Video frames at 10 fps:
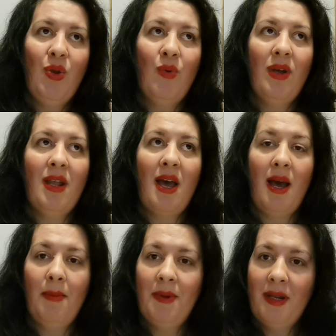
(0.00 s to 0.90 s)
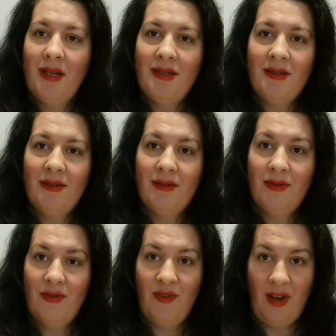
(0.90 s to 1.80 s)
You want happiness?
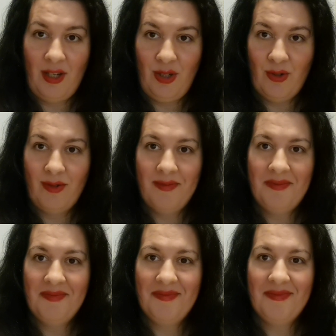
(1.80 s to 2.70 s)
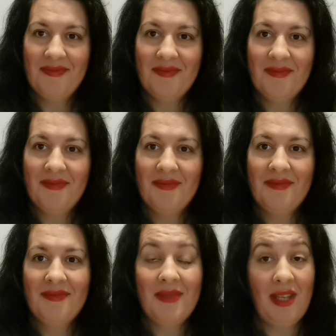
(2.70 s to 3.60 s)
Find you.
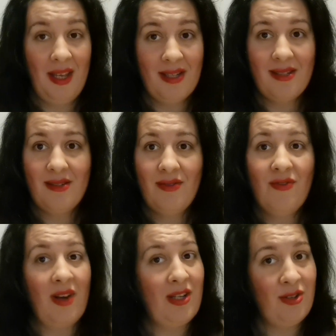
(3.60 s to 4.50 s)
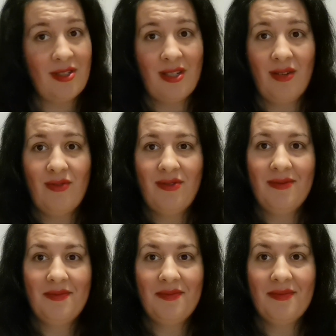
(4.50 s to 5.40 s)
Yes, find yourself.
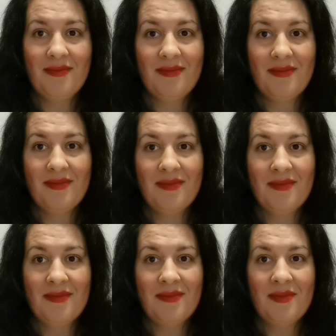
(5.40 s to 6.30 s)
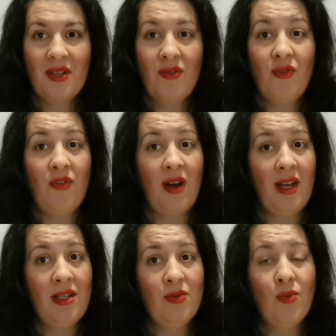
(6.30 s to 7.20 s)

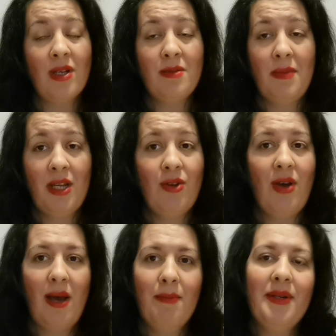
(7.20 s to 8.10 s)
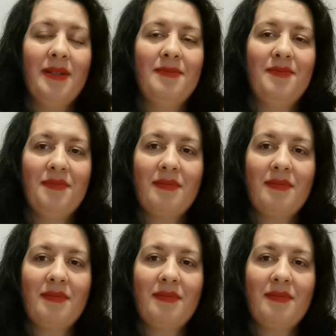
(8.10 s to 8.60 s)
Find what makes you happy.